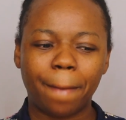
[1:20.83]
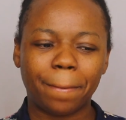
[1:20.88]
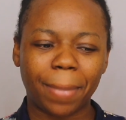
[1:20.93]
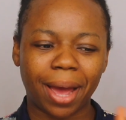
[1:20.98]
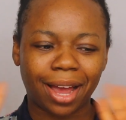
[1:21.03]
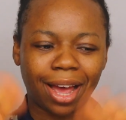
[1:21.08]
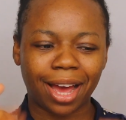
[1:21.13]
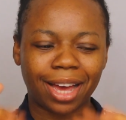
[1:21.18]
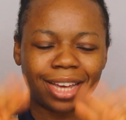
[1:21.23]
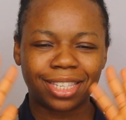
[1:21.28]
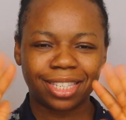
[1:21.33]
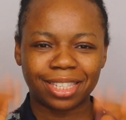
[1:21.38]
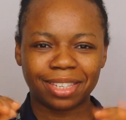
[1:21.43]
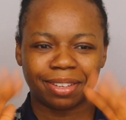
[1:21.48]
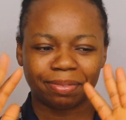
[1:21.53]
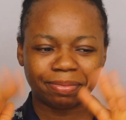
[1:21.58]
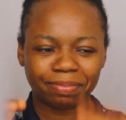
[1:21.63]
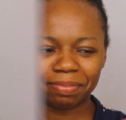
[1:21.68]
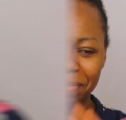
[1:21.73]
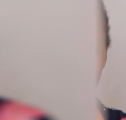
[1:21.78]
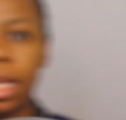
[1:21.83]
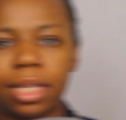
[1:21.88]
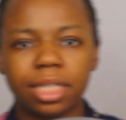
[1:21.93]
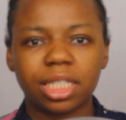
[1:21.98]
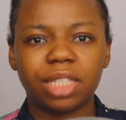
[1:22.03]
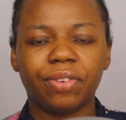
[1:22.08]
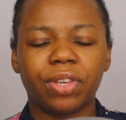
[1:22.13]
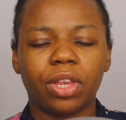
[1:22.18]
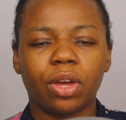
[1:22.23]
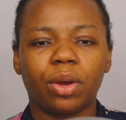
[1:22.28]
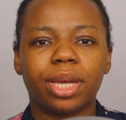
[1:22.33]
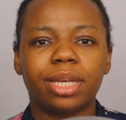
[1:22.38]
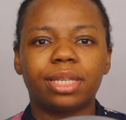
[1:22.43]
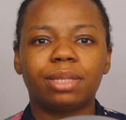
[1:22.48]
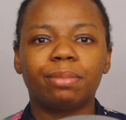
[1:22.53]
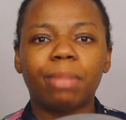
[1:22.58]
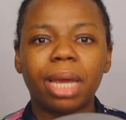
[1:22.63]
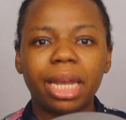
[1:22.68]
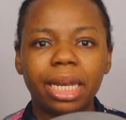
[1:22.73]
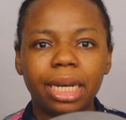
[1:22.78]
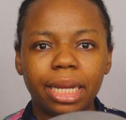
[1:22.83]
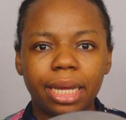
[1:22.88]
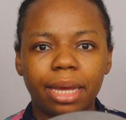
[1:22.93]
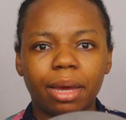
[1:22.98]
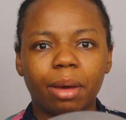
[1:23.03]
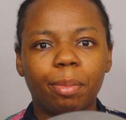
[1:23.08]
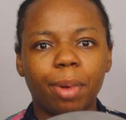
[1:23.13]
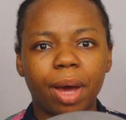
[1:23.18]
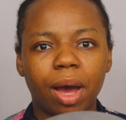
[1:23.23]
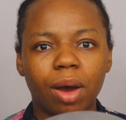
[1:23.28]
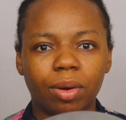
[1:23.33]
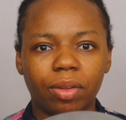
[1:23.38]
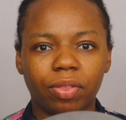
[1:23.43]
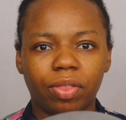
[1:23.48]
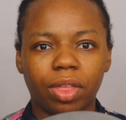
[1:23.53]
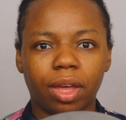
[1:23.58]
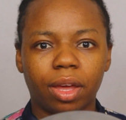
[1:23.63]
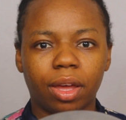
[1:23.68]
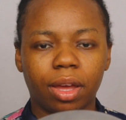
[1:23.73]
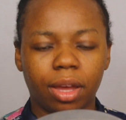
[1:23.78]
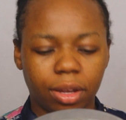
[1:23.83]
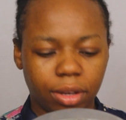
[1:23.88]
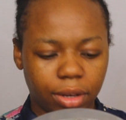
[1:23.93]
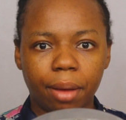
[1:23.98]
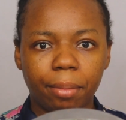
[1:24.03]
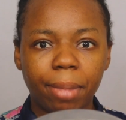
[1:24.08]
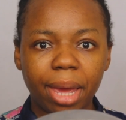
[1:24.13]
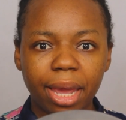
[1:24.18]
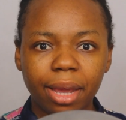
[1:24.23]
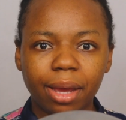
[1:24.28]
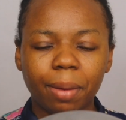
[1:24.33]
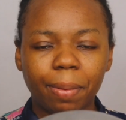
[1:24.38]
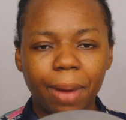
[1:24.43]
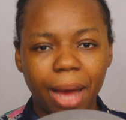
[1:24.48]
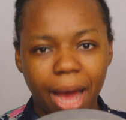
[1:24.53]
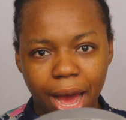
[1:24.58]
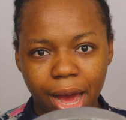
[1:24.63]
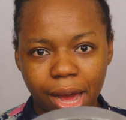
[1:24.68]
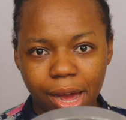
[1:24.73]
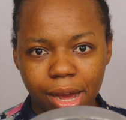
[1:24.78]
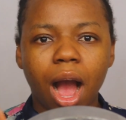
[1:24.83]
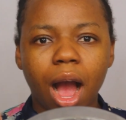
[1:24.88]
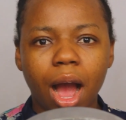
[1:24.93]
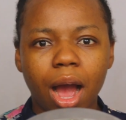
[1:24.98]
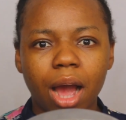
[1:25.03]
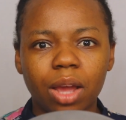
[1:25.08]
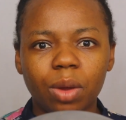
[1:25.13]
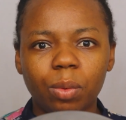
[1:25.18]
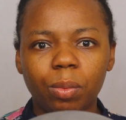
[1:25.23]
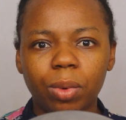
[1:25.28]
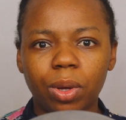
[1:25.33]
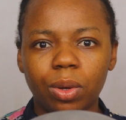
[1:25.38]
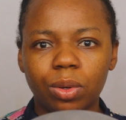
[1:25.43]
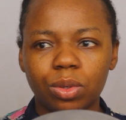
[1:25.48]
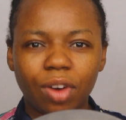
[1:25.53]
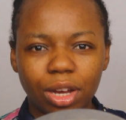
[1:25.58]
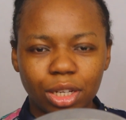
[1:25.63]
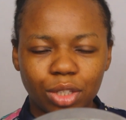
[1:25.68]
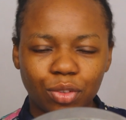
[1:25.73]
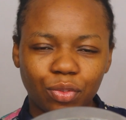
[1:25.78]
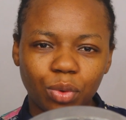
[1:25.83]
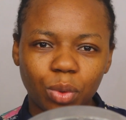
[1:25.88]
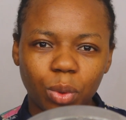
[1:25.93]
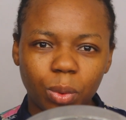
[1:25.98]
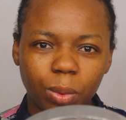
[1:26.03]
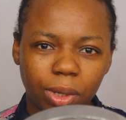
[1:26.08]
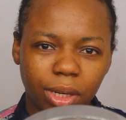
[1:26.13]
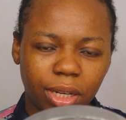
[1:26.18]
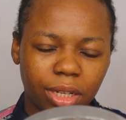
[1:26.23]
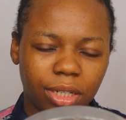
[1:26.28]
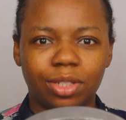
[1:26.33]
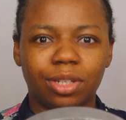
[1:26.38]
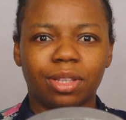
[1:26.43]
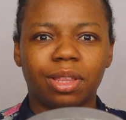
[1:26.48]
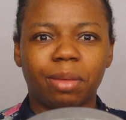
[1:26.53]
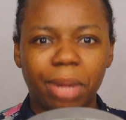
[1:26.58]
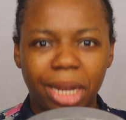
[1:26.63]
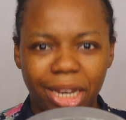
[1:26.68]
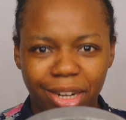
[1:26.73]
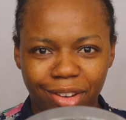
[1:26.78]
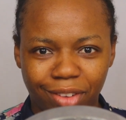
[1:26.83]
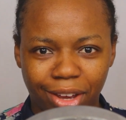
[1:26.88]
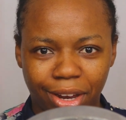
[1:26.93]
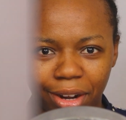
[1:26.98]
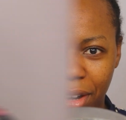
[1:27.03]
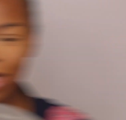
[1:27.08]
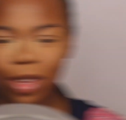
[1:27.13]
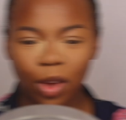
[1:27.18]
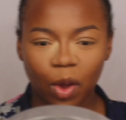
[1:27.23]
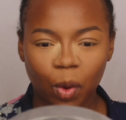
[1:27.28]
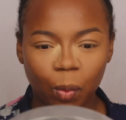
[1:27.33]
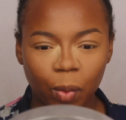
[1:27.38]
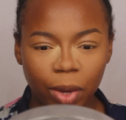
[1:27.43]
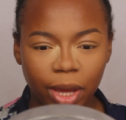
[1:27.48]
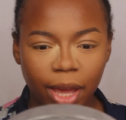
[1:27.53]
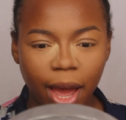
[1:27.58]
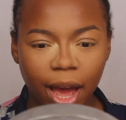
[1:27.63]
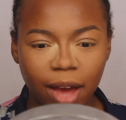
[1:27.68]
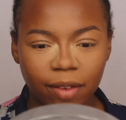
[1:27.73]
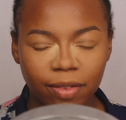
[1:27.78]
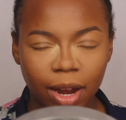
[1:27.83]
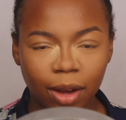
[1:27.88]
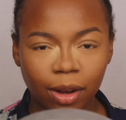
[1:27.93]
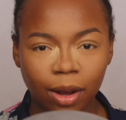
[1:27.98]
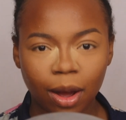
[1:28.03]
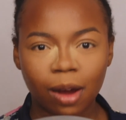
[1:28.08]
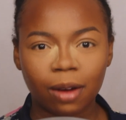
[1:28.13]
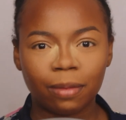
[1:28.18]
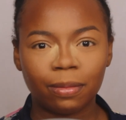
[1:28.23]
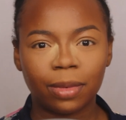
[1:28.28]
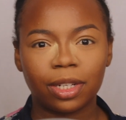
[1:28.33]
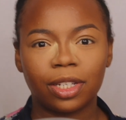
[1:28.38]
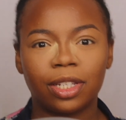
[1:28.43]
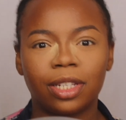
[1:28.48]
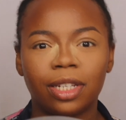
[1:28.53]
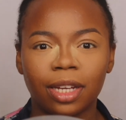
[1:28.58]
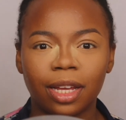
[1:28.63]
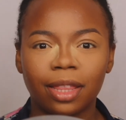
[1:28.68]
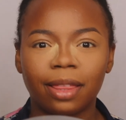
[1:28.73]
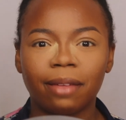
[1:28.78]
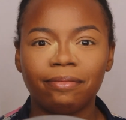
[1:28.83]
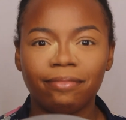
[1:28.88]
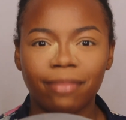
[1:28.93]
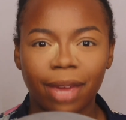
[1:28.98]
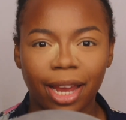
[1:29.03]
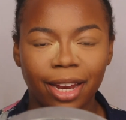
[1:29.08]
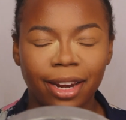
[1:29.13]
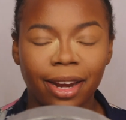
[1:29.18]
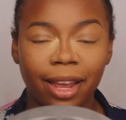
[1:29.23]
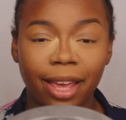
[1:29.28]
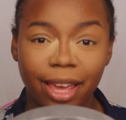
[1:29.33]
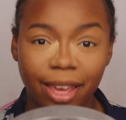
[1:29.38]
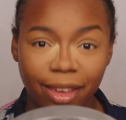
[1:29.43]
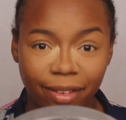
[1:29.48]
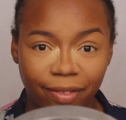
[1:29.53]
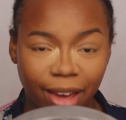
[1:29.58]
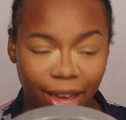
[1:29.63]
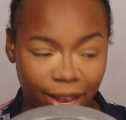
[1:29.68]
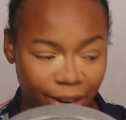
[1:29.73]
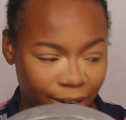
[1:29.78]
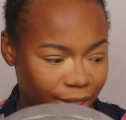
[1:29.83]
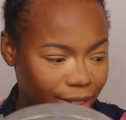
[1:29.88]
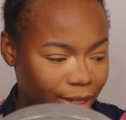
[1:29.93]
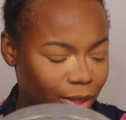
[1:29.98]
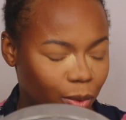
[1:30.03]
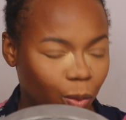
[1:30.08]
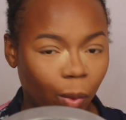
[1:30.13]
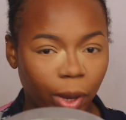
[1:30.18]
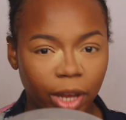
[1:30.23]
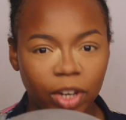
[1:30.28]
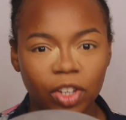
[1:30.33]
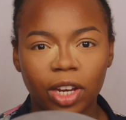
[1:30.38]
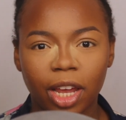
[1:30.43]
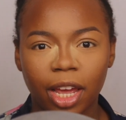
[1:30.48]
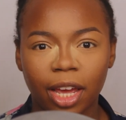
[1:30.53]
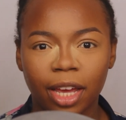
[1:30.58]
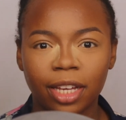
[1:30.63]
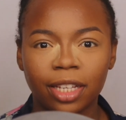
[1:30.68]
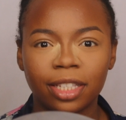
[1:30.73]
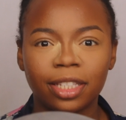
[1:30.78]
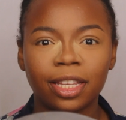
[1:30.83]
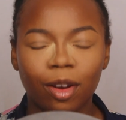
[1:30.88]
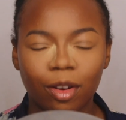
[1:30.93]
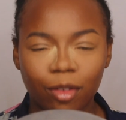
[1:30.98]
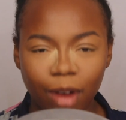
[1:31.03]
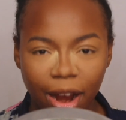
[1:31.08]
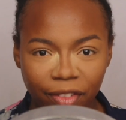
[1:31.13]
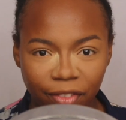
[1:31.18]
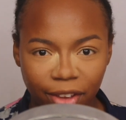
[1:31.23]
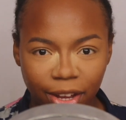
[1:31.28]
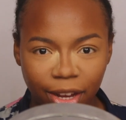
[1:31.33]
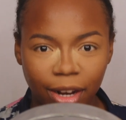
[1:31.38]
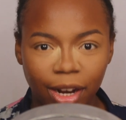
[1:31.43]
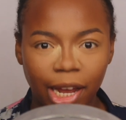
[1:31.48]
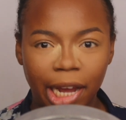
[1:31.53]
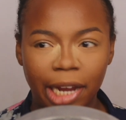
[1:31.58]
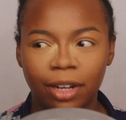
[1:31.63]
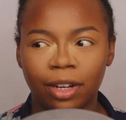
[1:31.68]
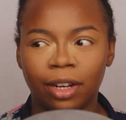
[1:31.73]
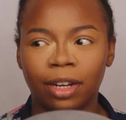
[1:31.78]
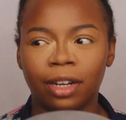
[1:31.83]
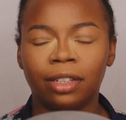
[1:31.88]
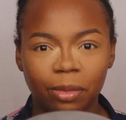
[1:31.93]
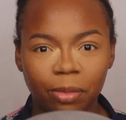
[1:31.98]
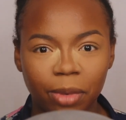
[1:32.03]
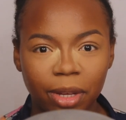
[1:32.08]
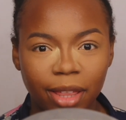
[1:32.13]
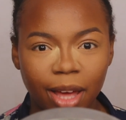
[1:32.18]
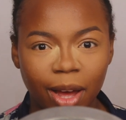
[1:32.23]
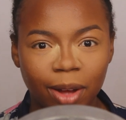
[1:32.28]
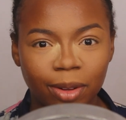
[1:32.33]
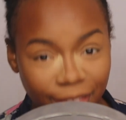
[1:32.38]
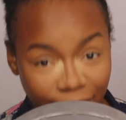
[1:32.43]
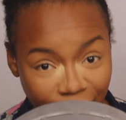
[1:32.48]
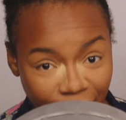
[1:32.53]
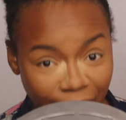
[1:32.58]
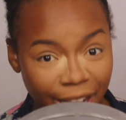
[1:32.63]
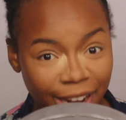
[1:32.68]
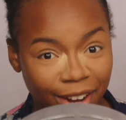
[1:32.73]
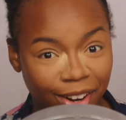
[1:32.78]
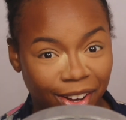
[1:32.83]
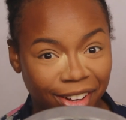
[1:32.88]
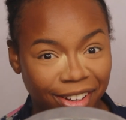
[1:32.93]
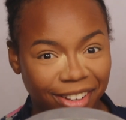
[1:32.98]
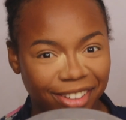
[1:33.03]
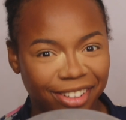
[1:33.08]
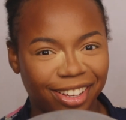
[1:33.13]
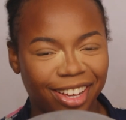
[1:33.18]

Bye guys. So now this video is mainly about the makeup hack. I will fast forward to the main event. So we have now come to the main event, which is graphic liner without the liner.